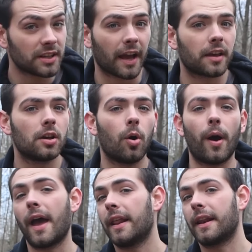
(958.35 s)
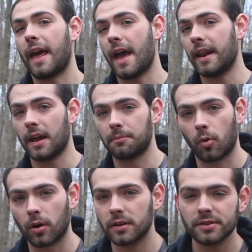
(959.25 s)
I can go head on
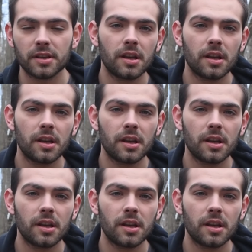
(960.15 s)
Moras,